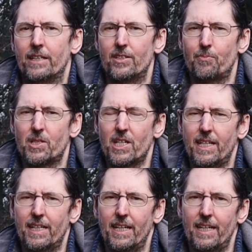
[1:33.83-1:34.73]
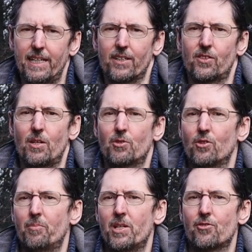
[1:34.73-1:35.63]
This particular link seems
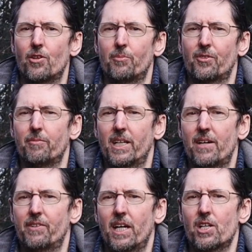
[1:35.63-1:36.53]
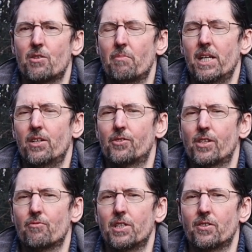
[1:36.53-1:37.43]
to have been dropped from the navigation menus
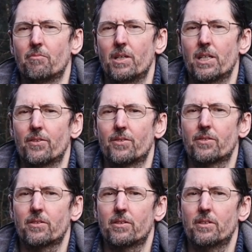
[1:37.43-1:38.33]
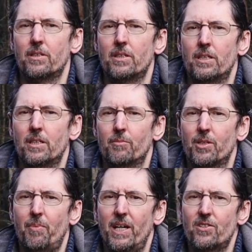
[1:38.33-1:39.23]
in recent months,
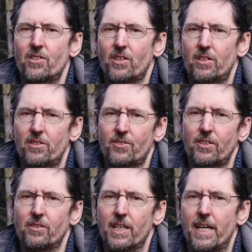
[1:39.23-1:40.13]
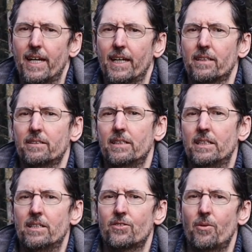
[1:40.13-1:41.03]
but the pages are still there,
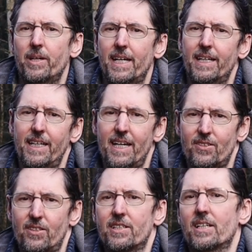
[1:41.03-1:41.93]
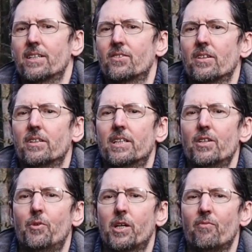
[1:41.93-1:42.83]
so we can get to the data
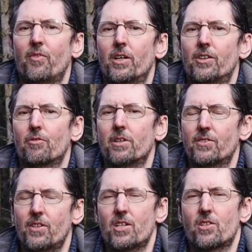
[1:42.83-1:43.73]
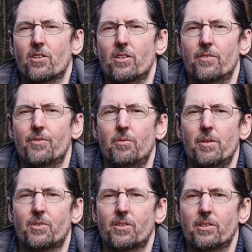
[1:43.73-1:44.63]
if we can find the right section of the
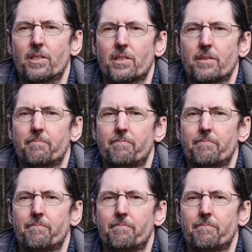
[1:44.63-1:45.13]
website.